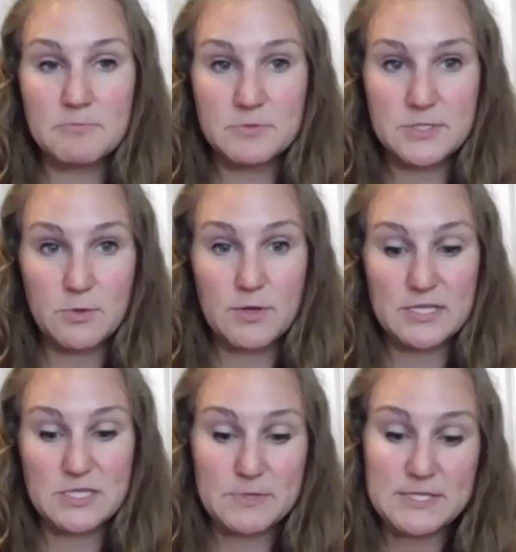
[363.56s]
doing
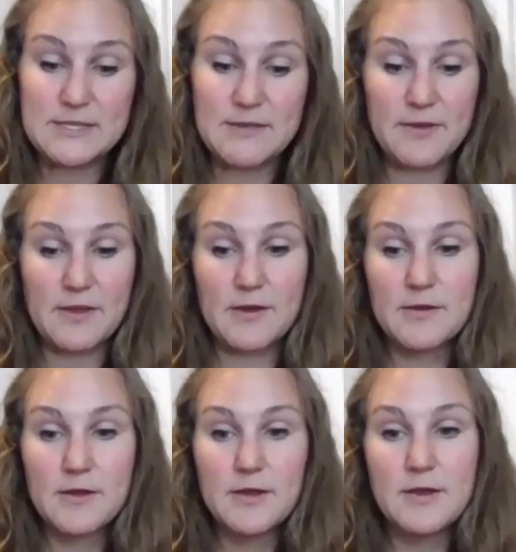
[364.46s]
specific
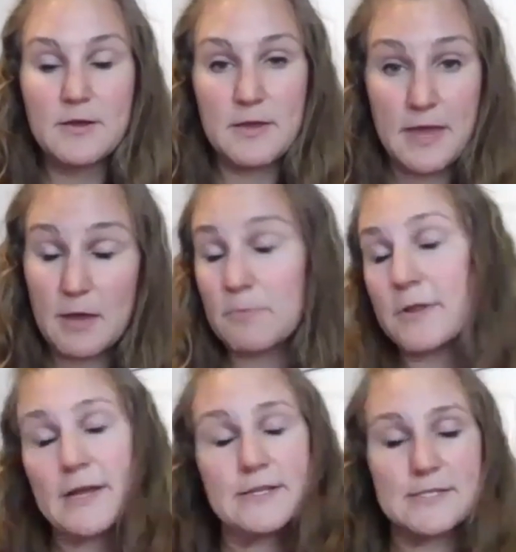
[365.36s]
game
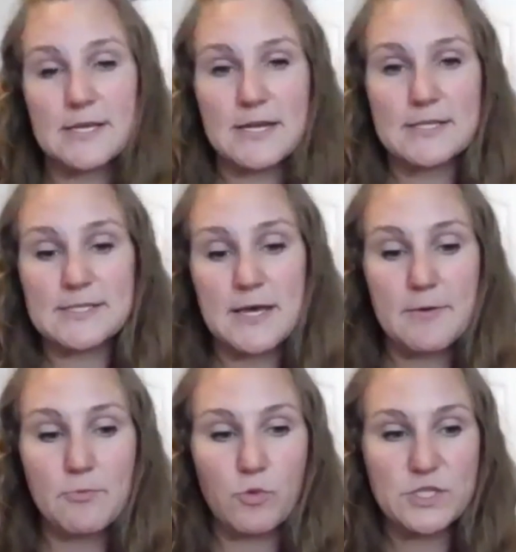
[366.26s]
plans against
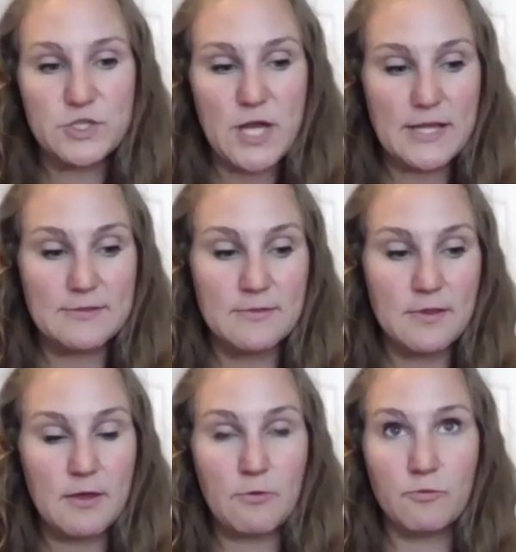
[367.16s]
them, which
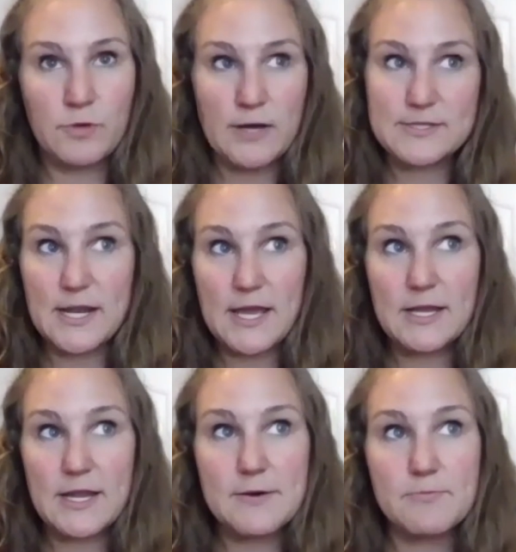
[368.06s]
when I was at
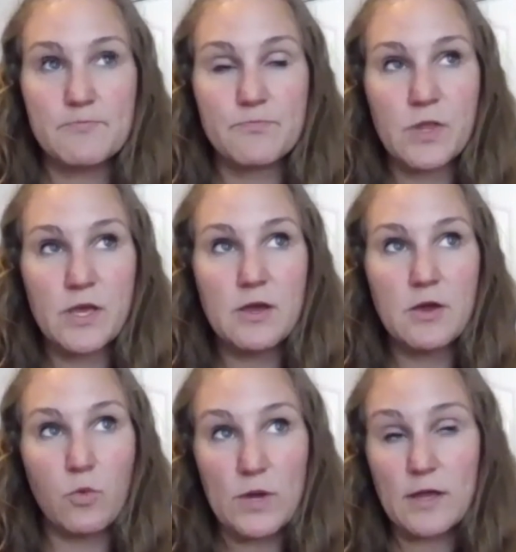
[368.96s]
A&M,
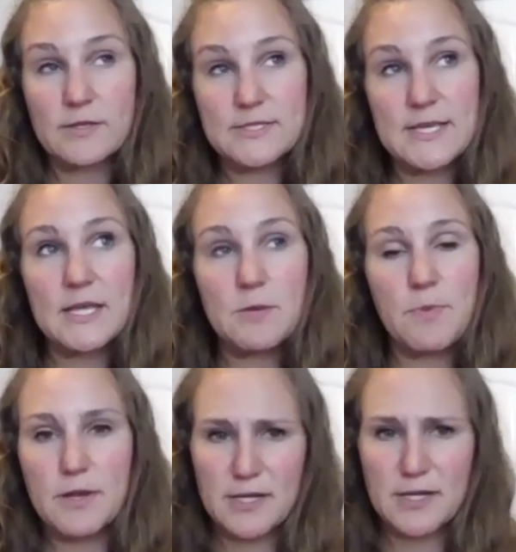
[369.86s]
we did,
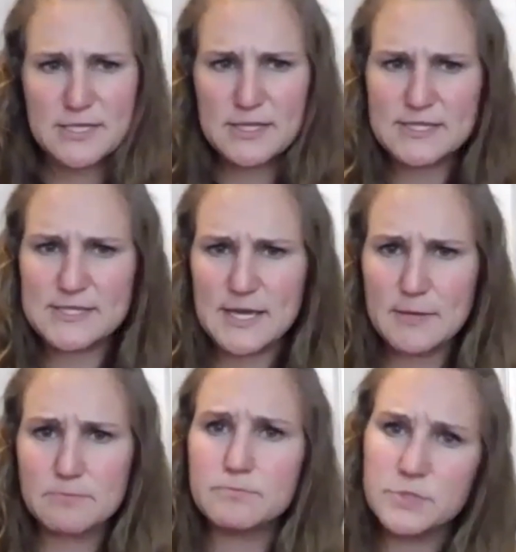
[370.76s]
but not to the
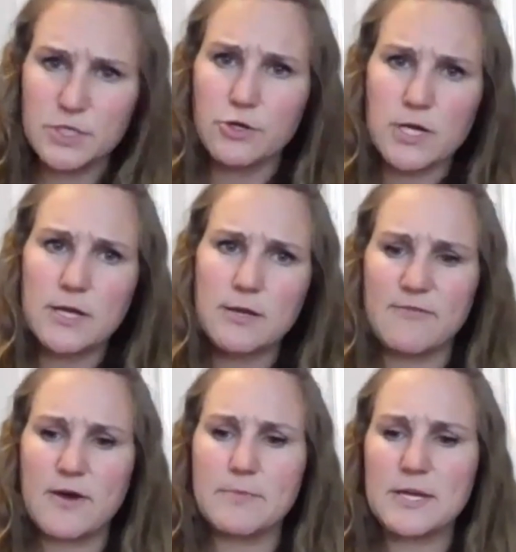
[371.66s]
same degree, if
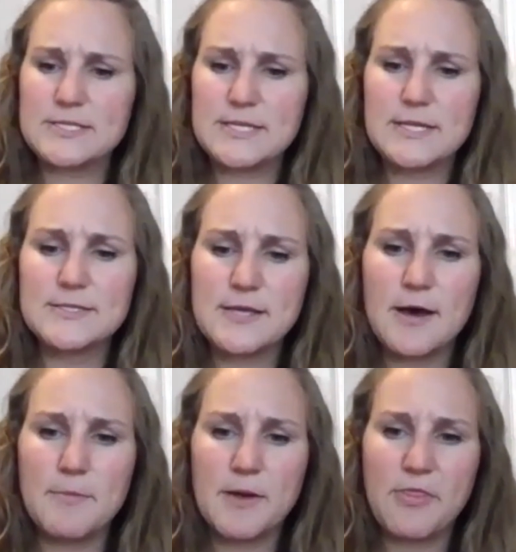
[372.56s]
that makes sense.
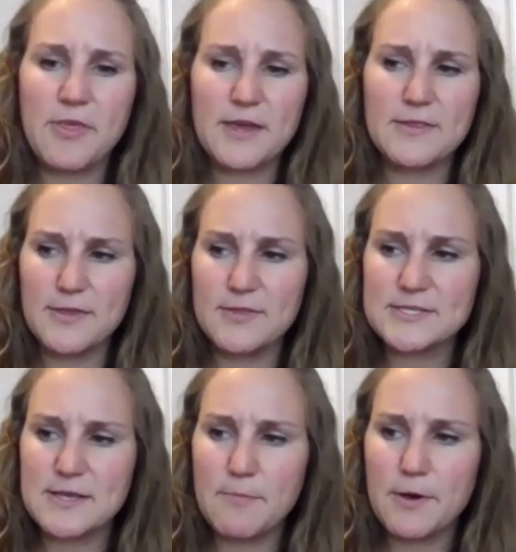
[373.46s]
I think in the
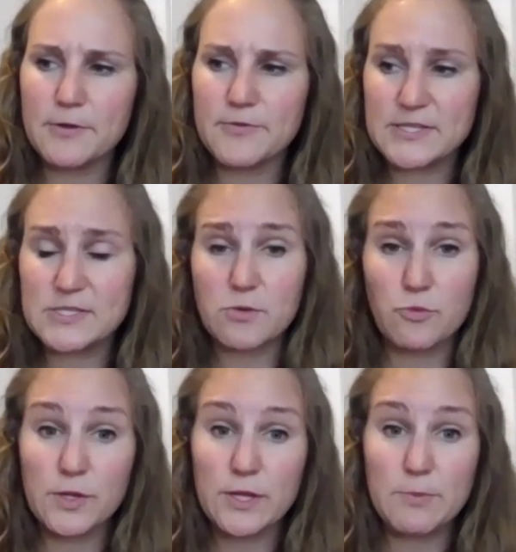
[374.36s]
Sun Belt, that's
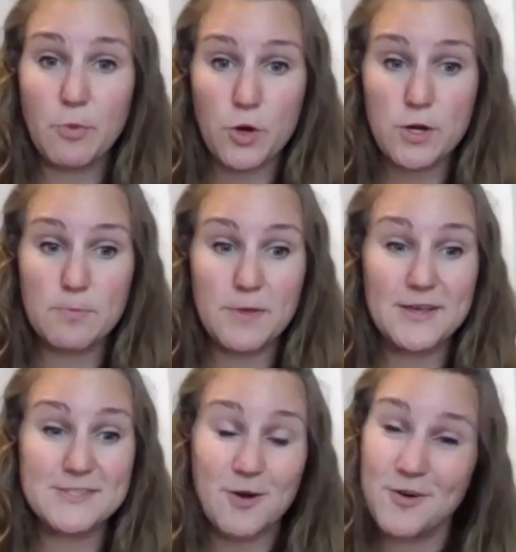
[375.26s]
really important
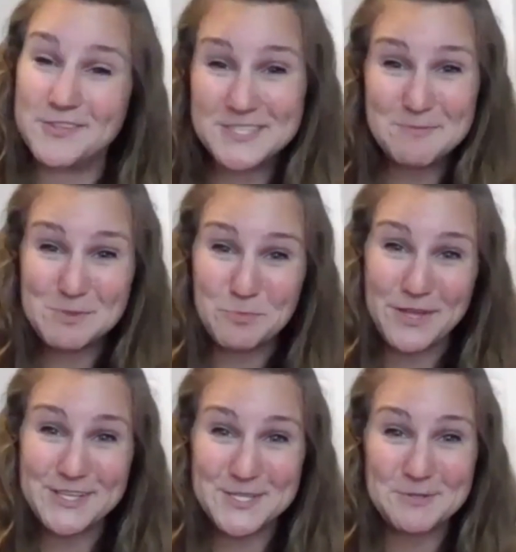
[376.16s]
because all the teams
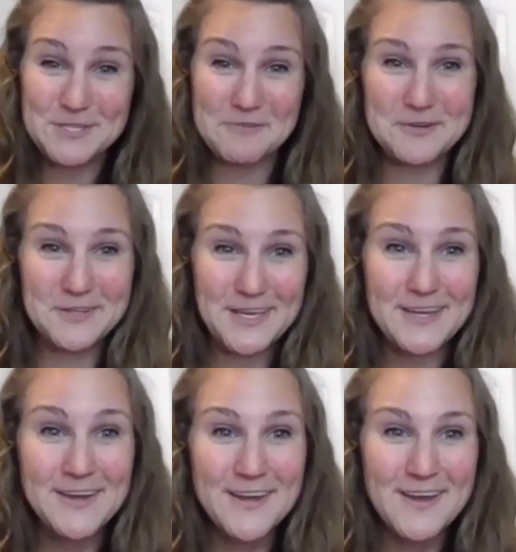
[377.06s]
play so
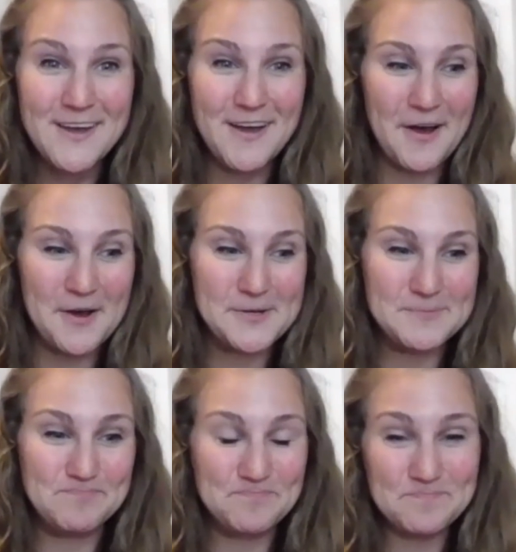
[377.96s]
differently.
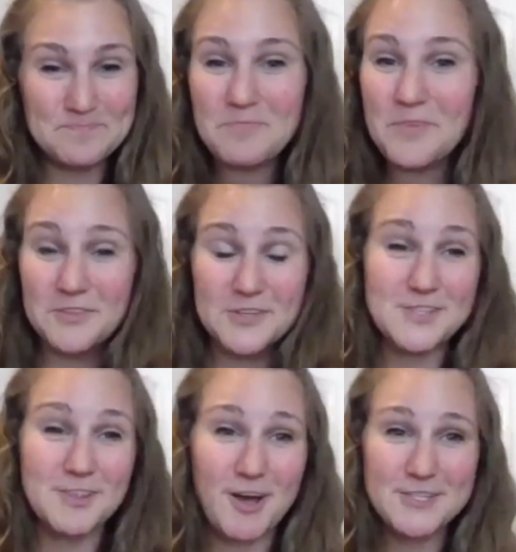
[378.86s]
There's
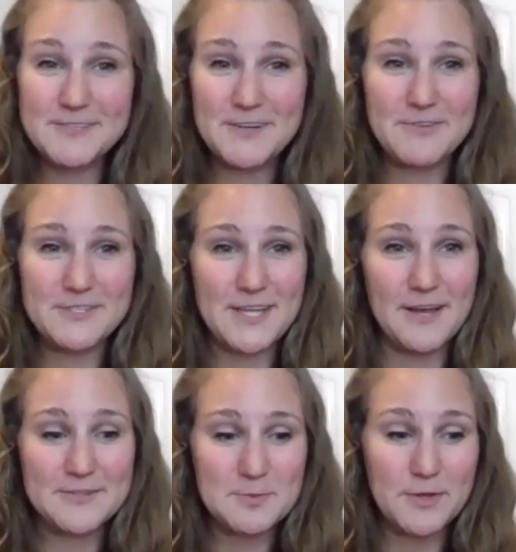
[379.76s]
lots of different
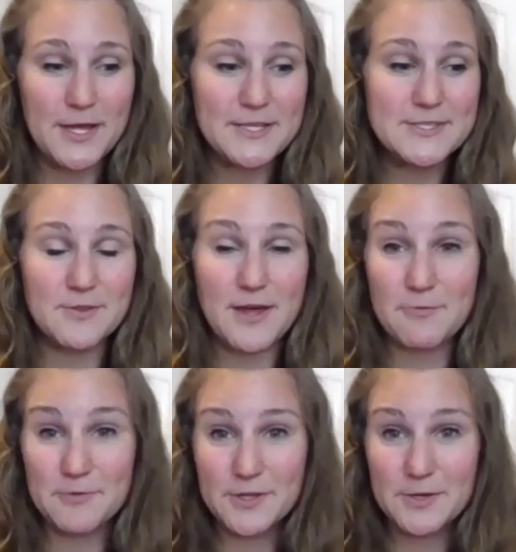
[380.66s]
styles of play, so that
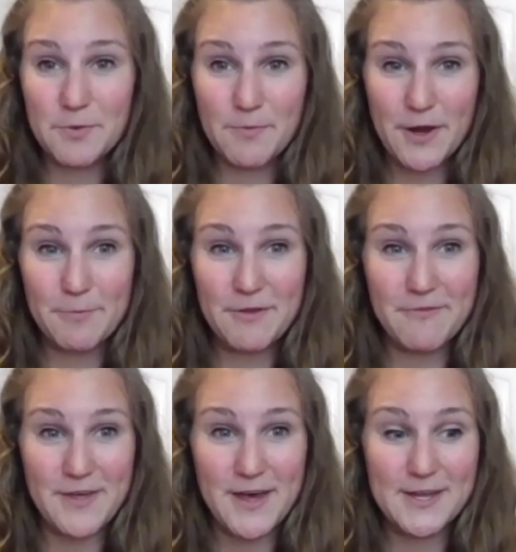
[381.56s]
really prepared me
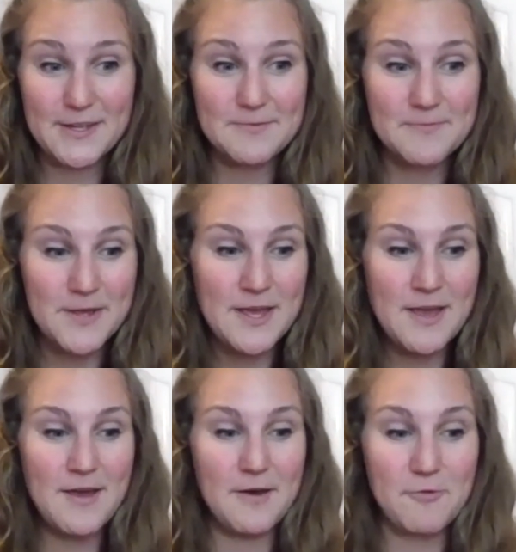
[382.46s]
for that. And
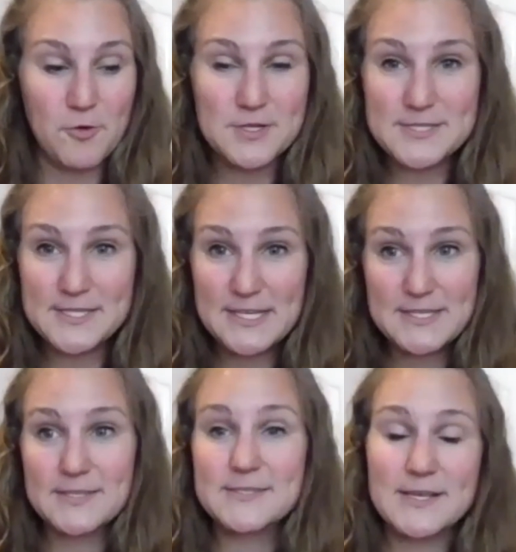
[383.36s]
of course, seeing
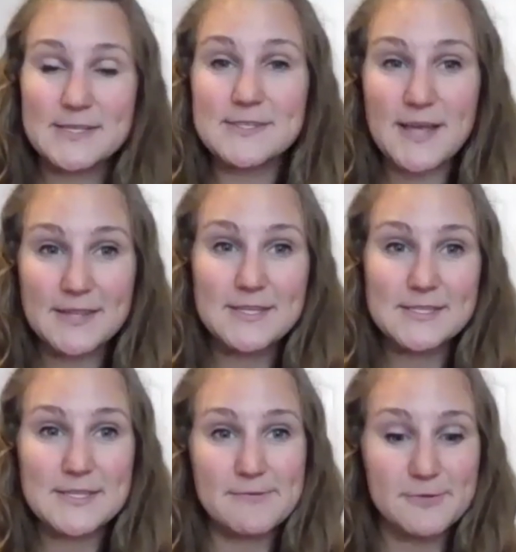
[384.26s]
success at
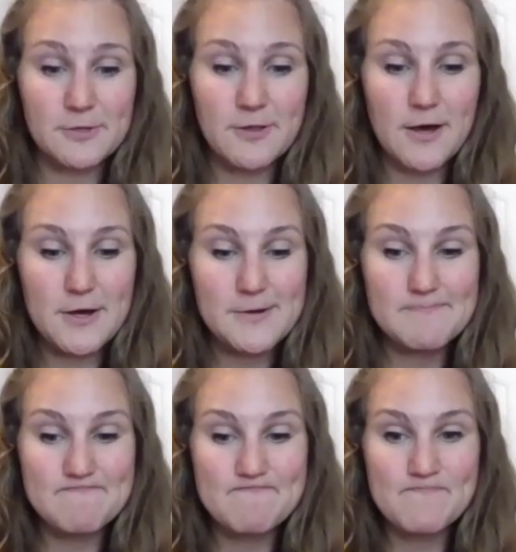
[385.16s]
this level
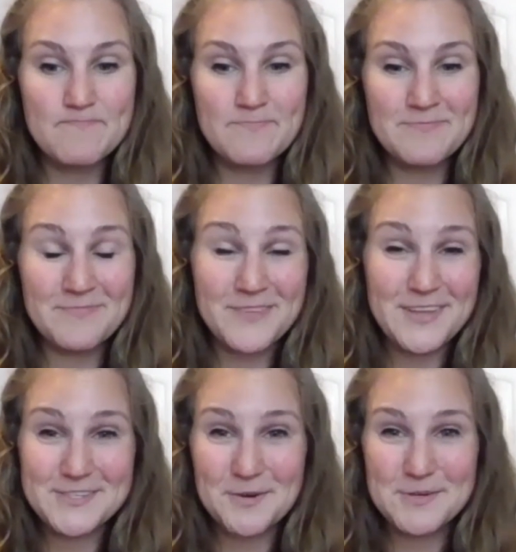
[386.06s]

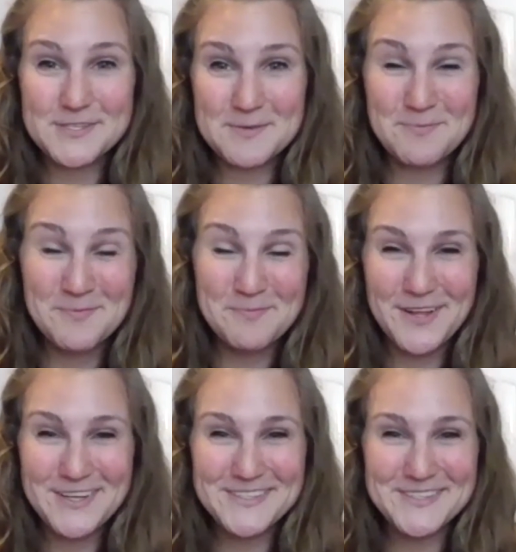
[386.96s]
is always a
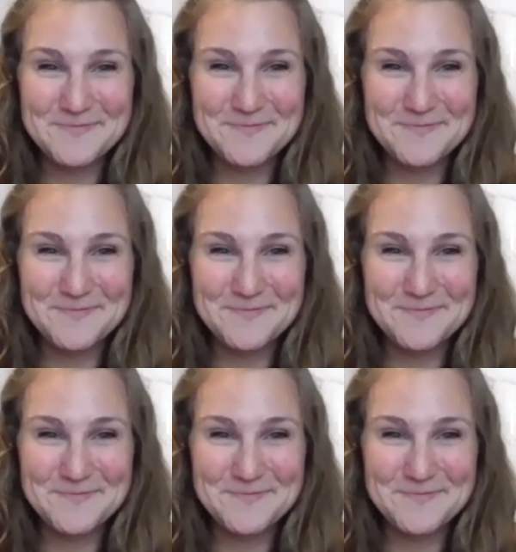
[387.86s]
plus.